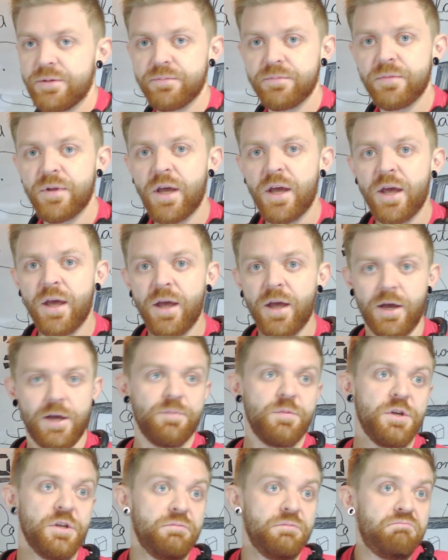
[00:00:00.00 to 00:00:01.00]
right?
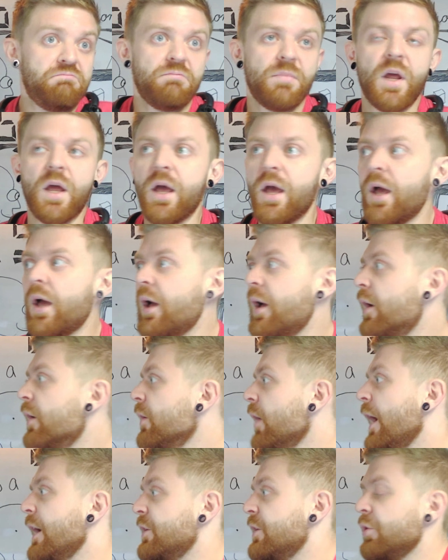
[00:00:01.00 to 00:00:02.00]
I mean,
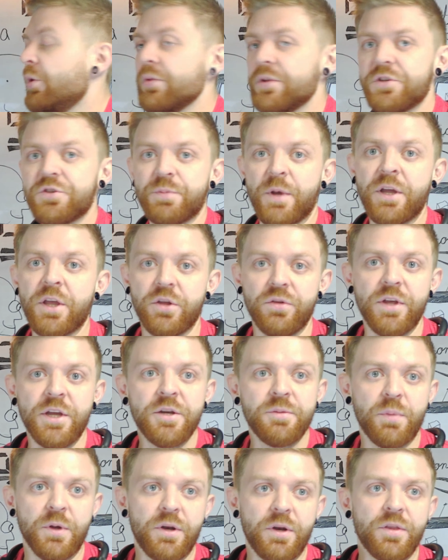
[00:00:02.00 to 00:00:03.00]
I can only
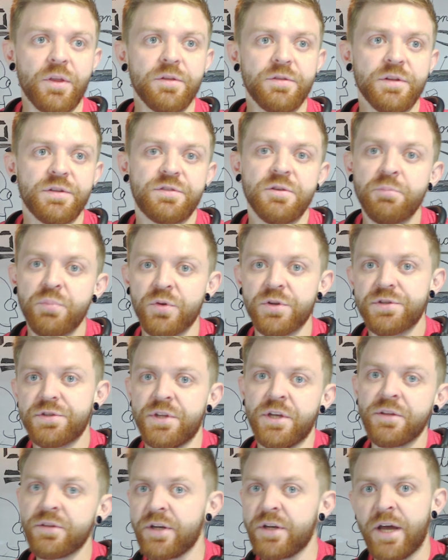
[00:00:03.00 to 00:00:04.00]
speculate, but the
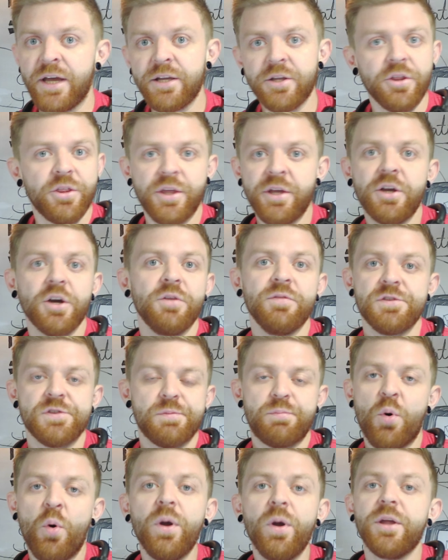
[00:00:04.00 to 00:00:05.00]
simplest thing that I can
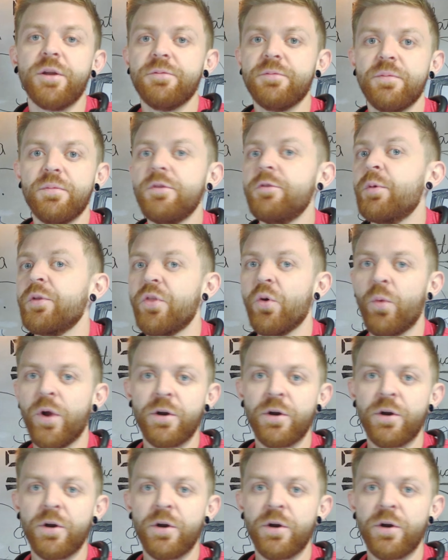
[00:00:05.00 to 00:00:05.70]
think of is a point.